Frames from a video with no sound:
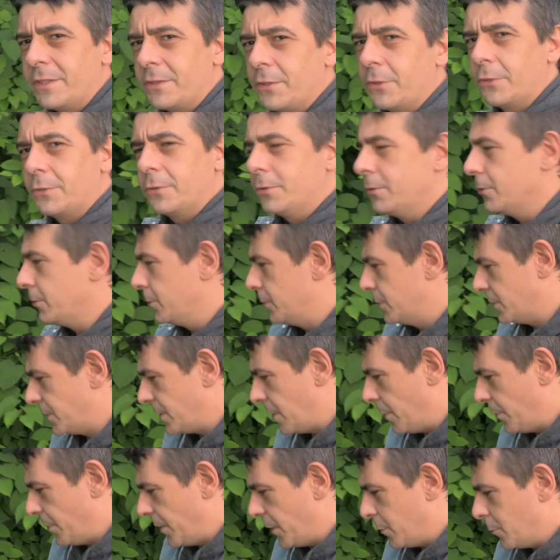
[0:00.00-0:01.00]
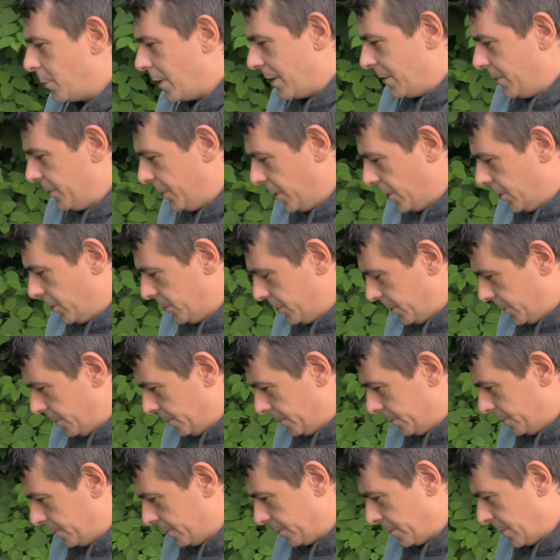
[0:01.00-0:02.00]
to something well-known,
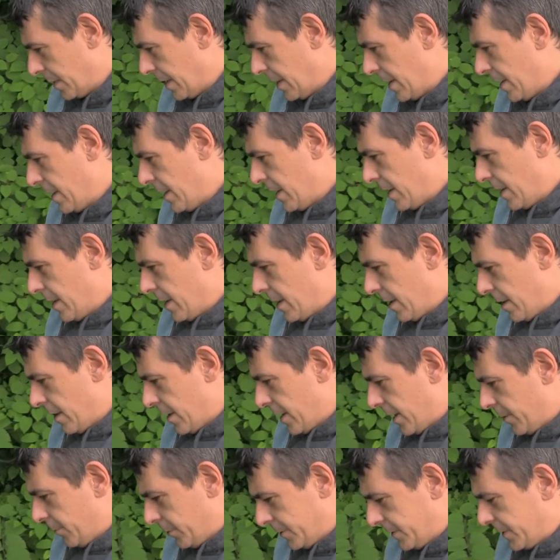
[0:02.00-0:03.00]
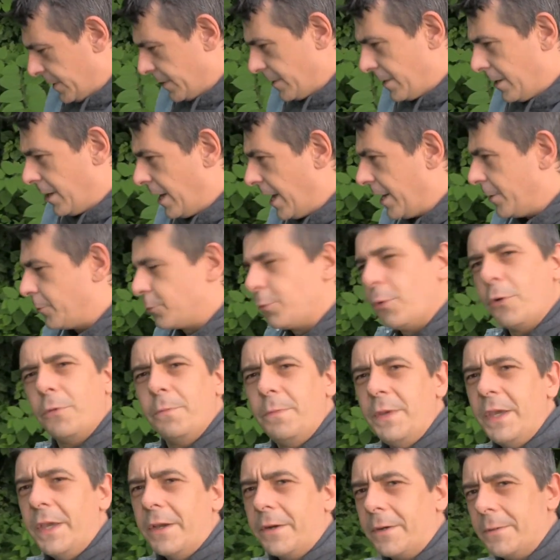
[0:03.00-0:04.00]
I would say they're like root
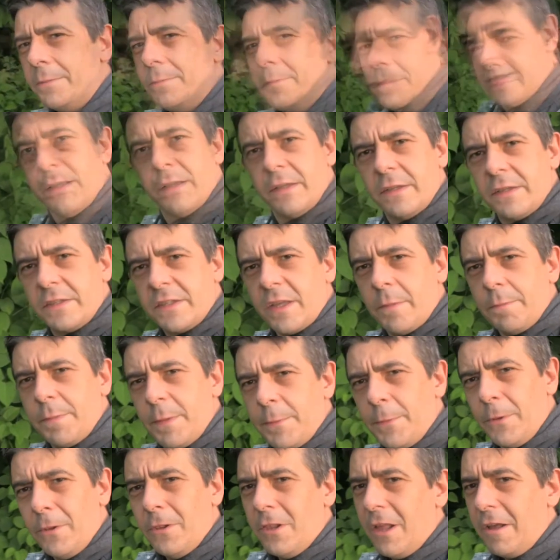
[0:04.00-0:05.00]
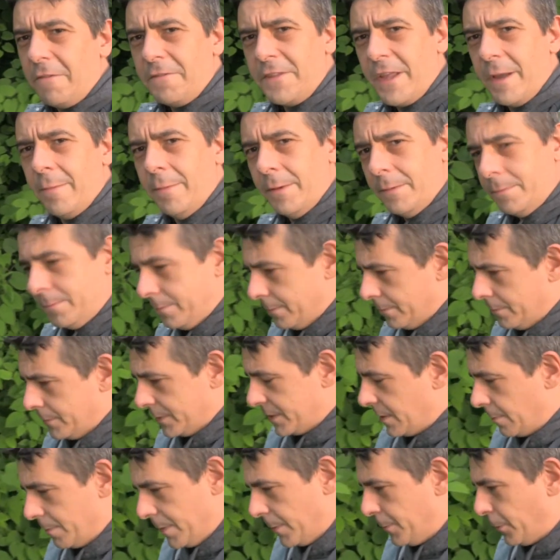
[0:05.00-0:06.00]
beer. Some people love them,
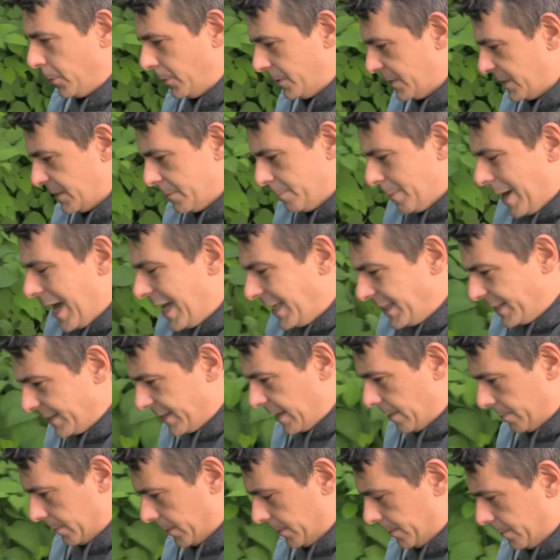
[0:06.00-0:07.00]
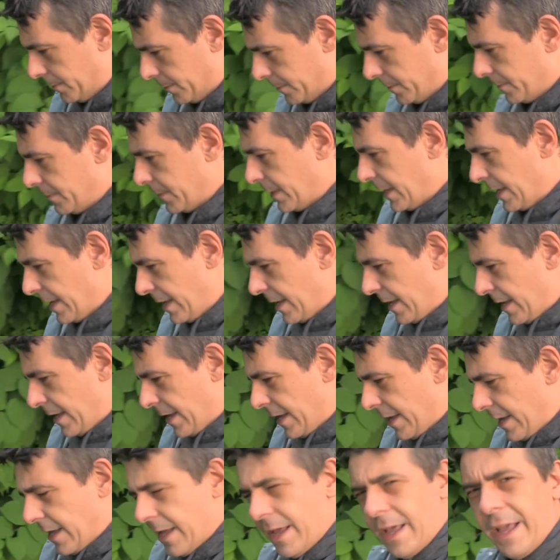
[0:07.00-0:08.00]
some people despise them.
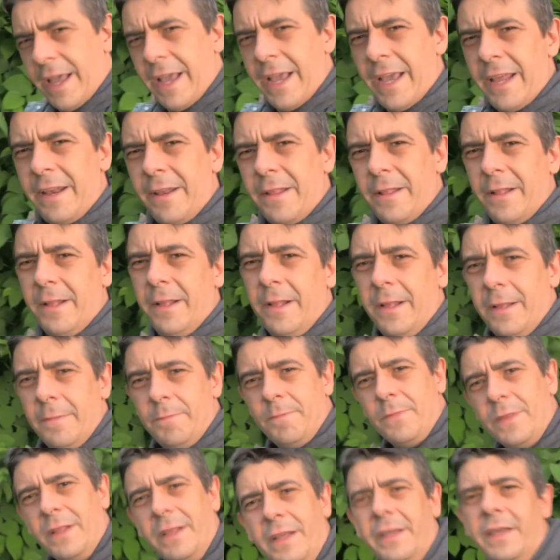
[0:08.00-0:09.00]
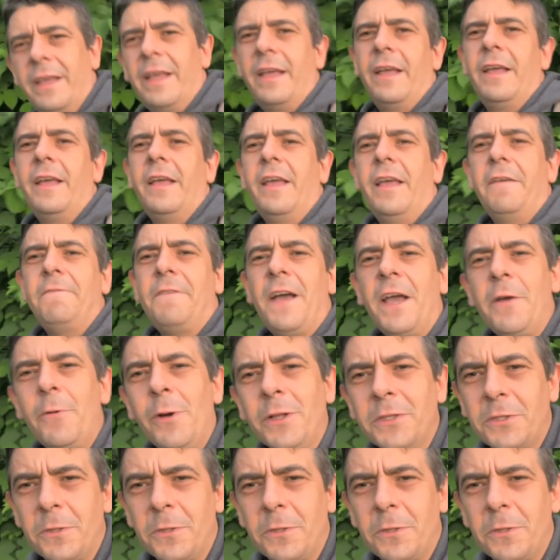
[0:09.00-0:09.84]
And if I want